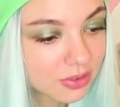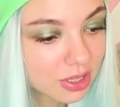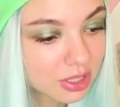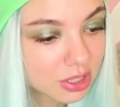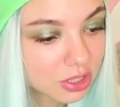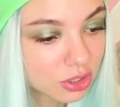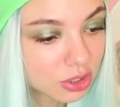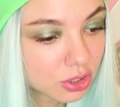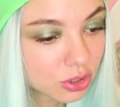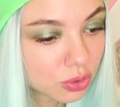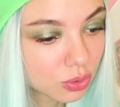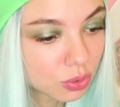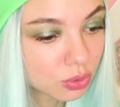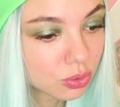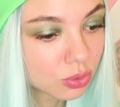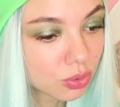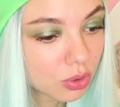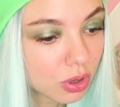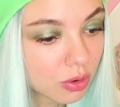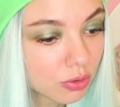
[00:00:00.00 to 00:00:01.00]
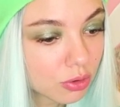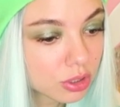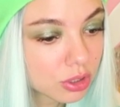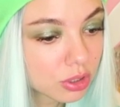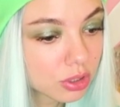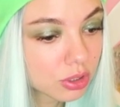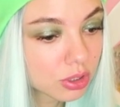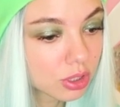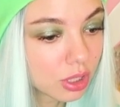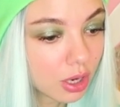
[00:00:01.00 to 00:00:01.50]
So they started
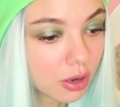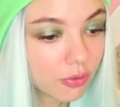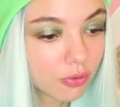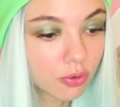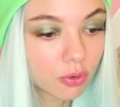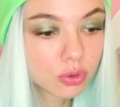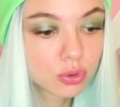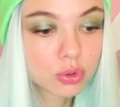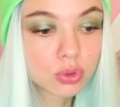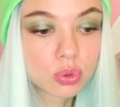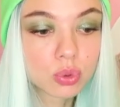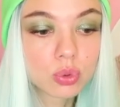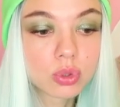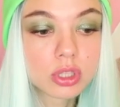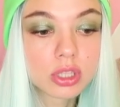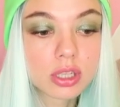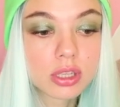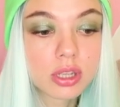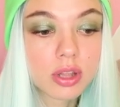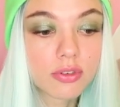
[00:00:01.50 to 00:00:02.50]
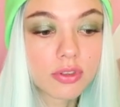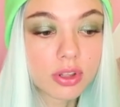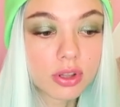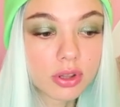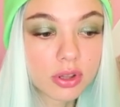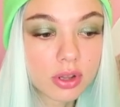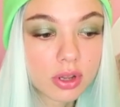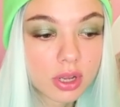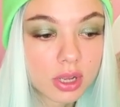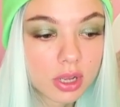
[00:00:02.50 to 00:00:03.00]
calling, but they had no
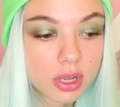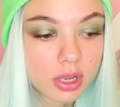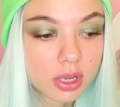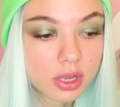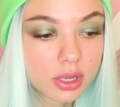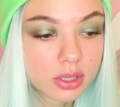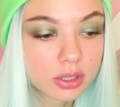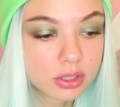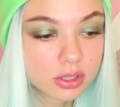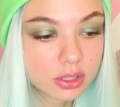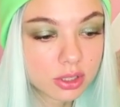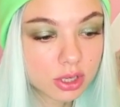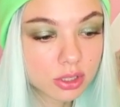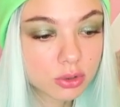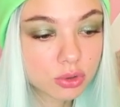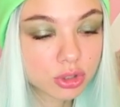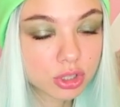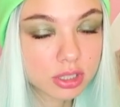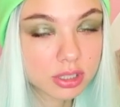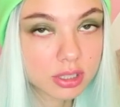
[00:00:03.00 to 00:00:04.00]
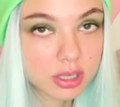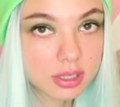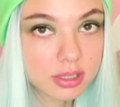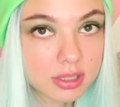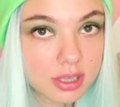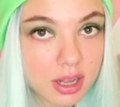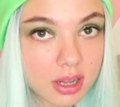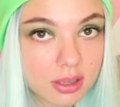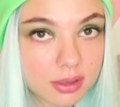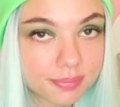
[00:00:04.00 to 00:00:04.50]
signal. An old man
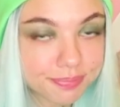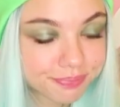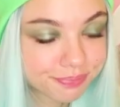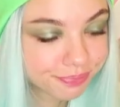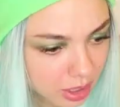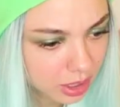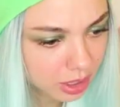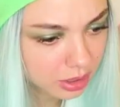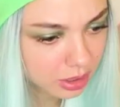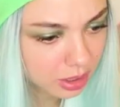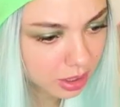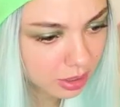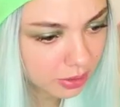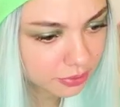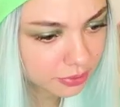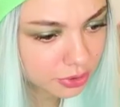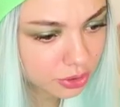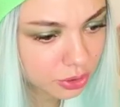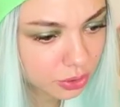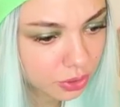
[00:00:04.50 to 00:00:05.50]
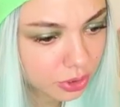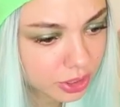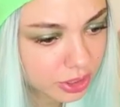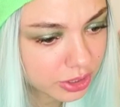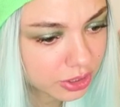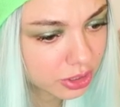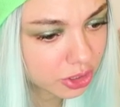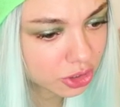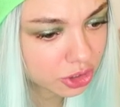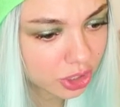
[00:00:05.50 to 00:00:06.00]
said, It is all because
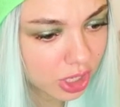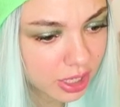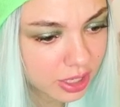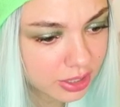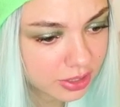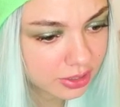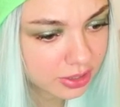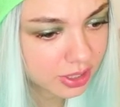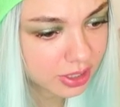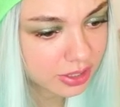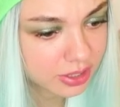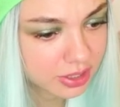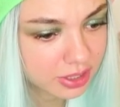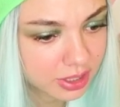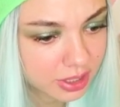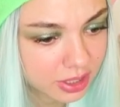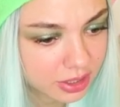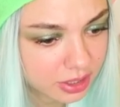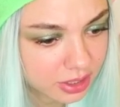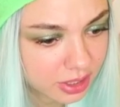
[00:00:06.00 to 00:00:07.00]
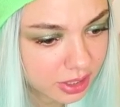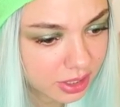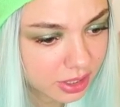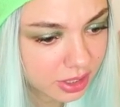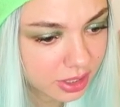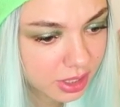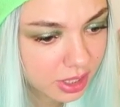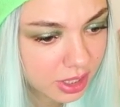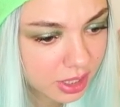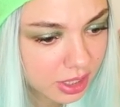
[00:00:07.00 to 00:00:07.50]
the iron grid. The
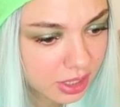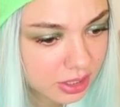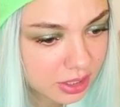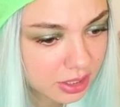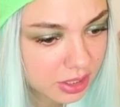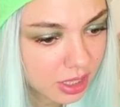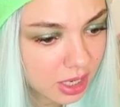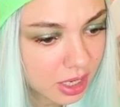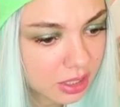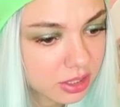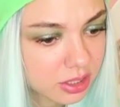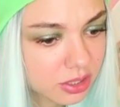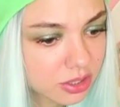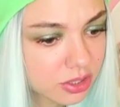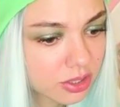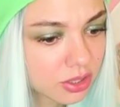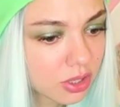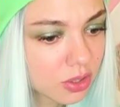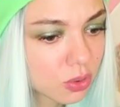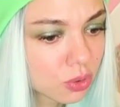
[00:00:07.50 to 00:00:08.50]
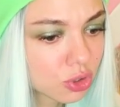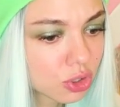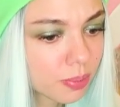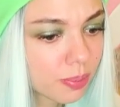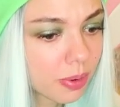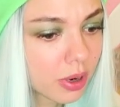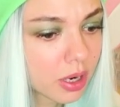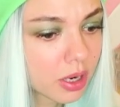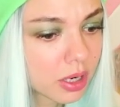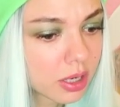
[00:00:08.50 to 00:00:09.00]
theater outside is covered with
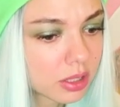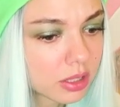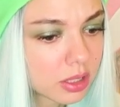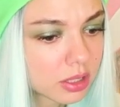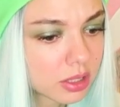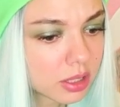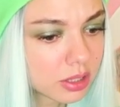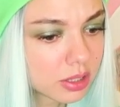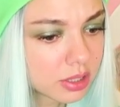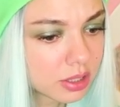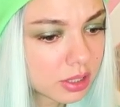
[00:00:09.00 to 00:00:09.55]
this grid.